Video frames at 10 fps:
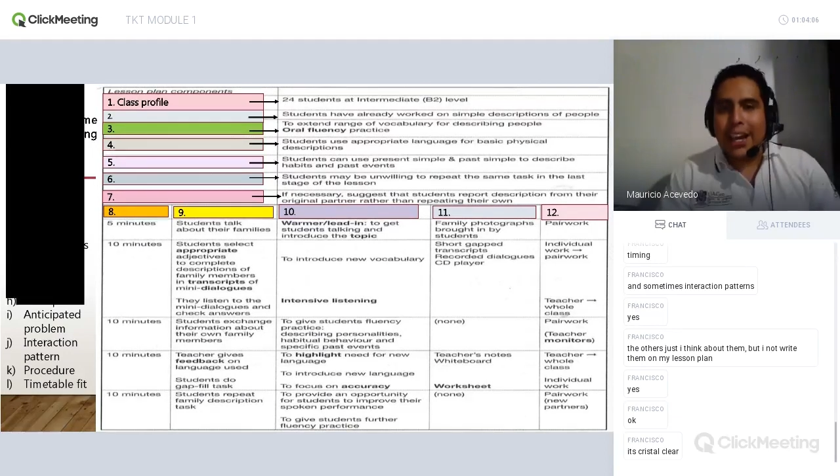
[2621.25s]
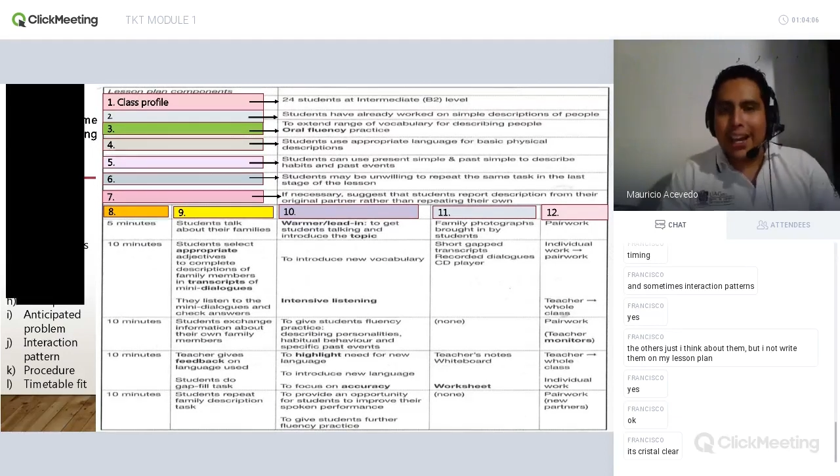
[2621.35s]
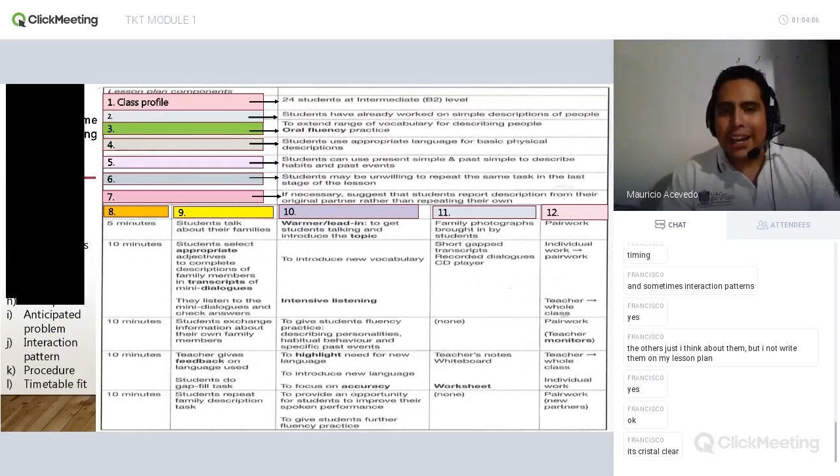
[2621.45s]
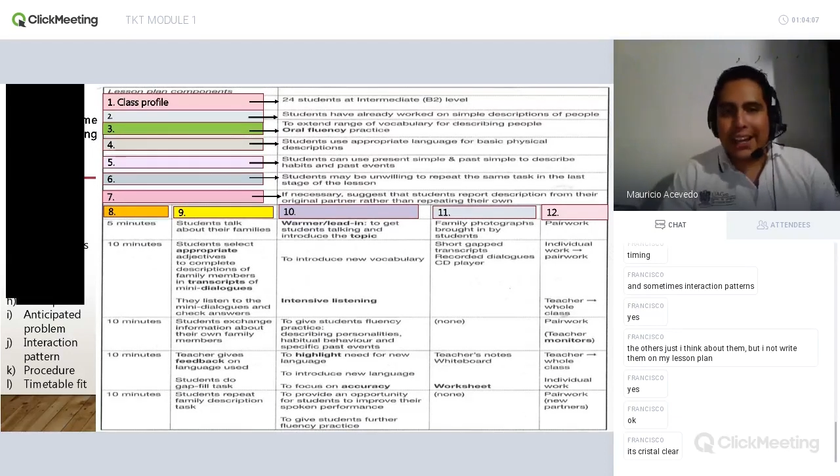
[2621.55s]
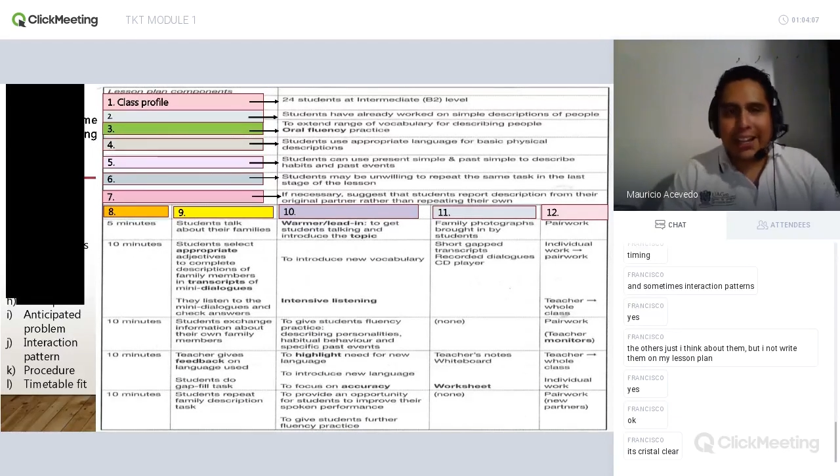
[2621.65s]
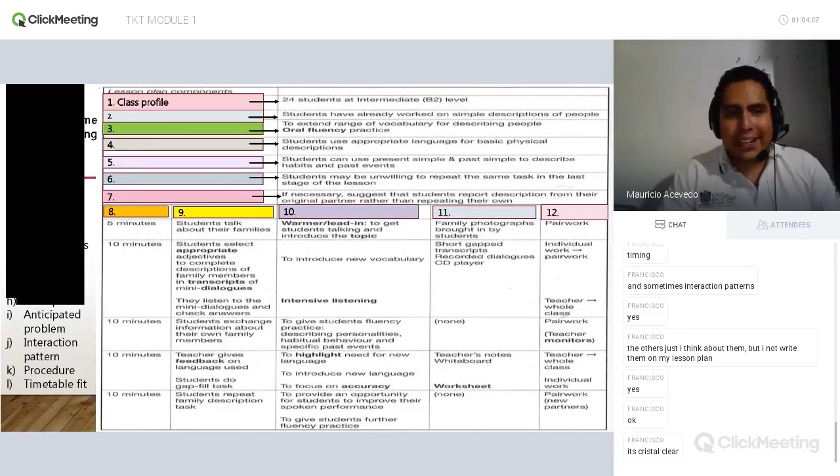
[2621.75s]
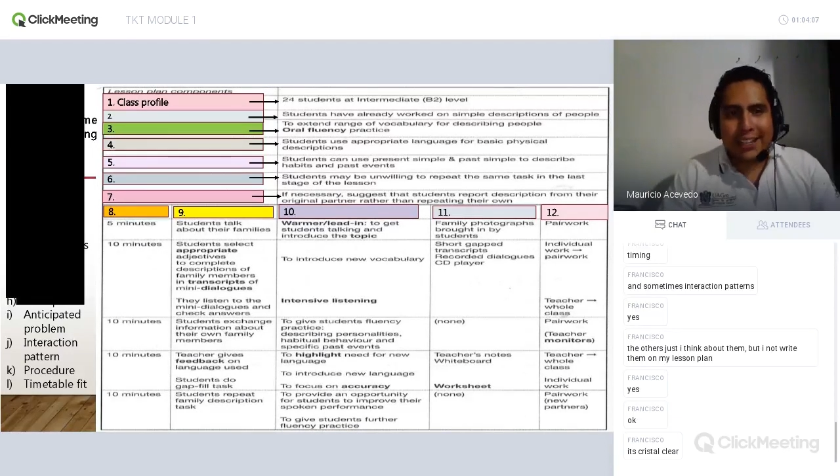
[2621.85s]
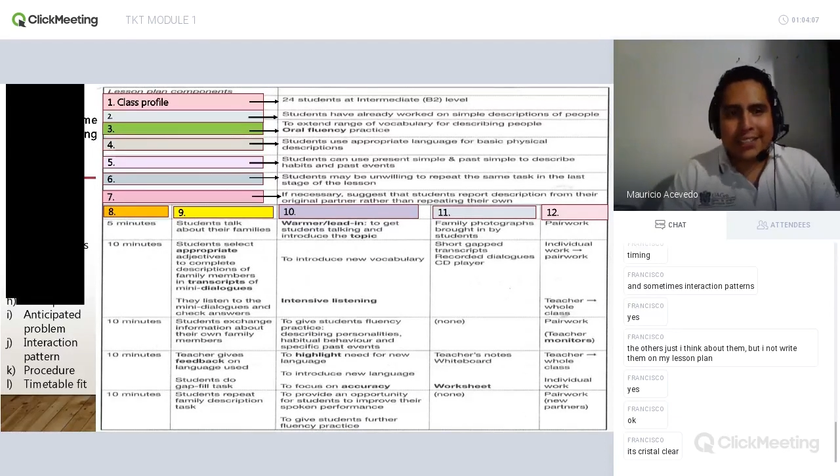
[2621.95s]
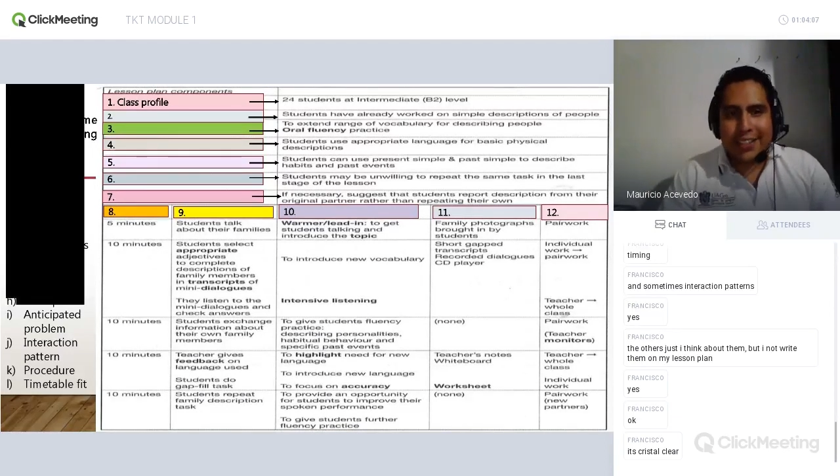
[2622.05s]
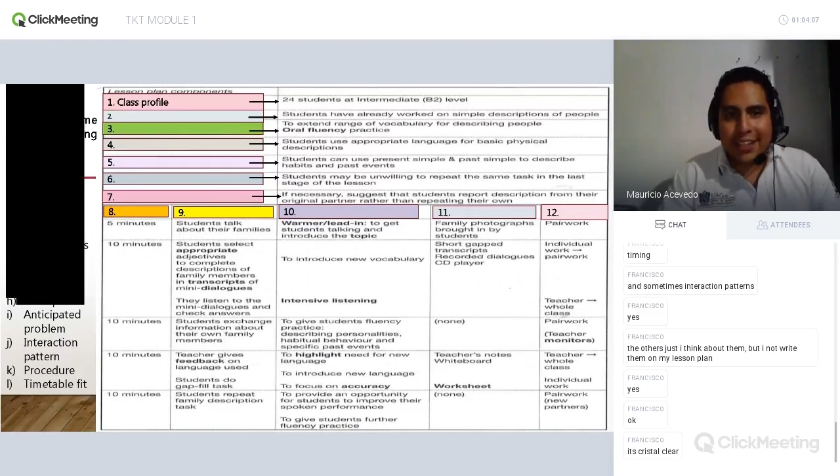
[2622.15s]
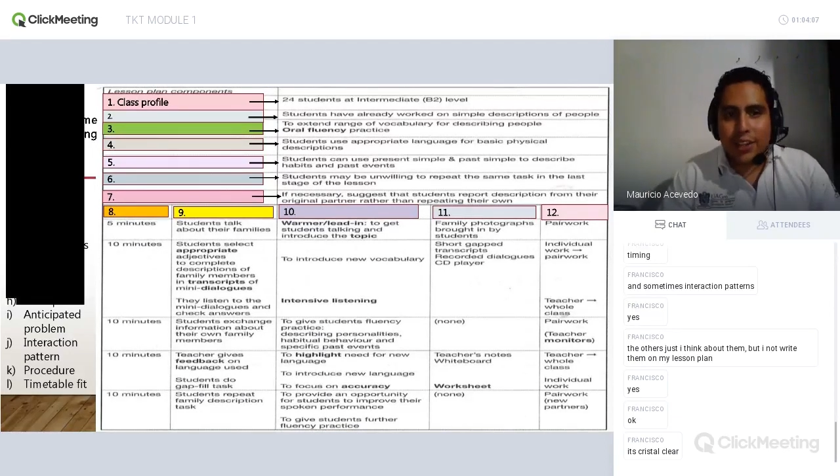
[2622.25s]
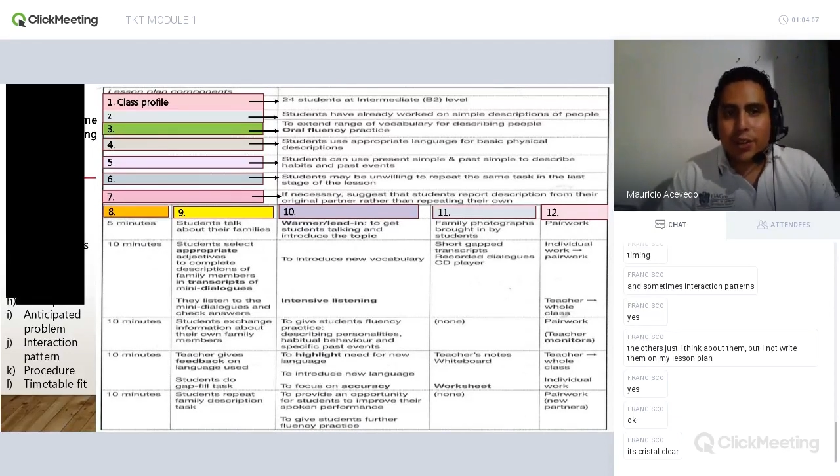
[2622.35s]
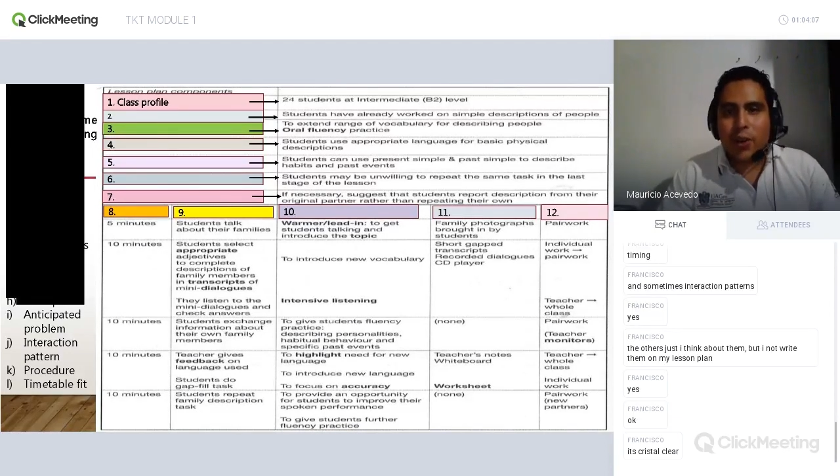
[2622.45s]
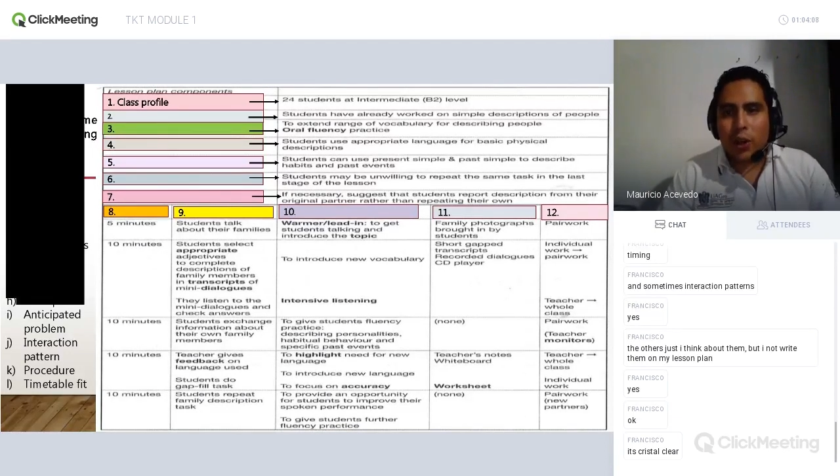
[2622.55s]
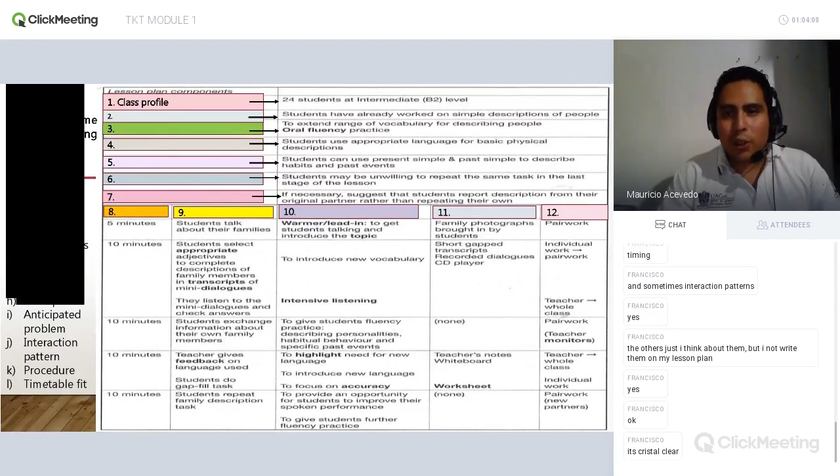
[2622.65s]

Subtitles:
and see you